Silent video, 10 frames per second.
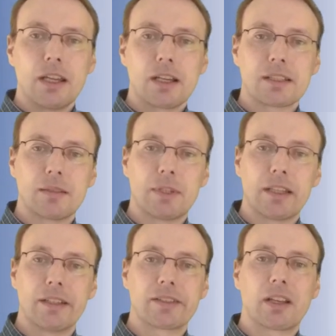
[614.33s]
except that
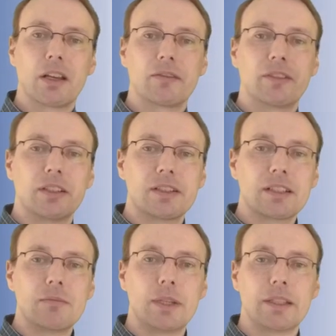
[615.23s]
this confidence
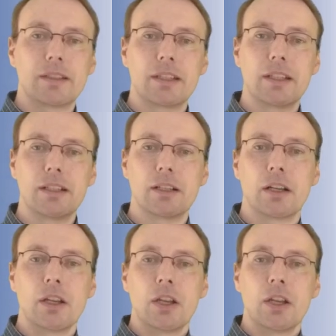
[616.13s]
limit here,